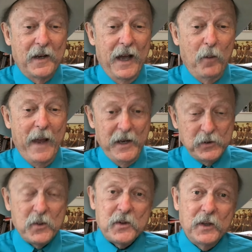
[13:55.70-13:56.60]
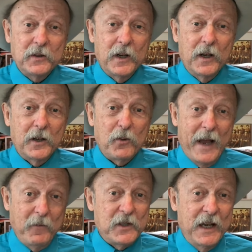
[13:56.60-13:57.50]
Now Masterson
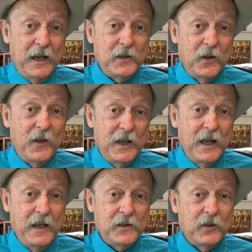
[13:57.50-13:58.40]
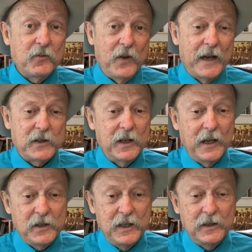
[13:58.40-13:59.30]
gravitated to the east. In fact, in
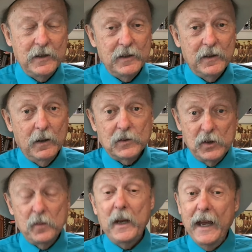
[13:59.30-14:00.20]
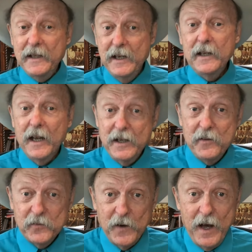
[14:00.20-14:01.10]

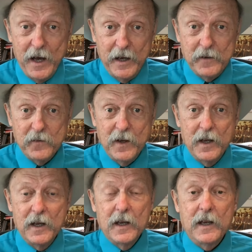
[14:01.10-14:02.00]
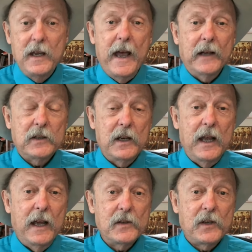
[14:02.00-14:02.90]
1895, he acted
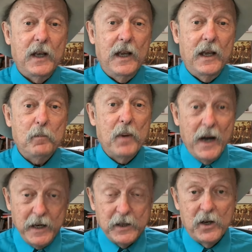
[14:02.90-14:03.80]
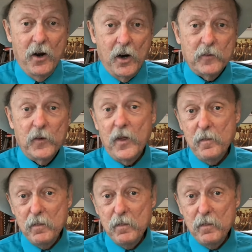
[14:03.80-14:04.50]
as a bodyguard for the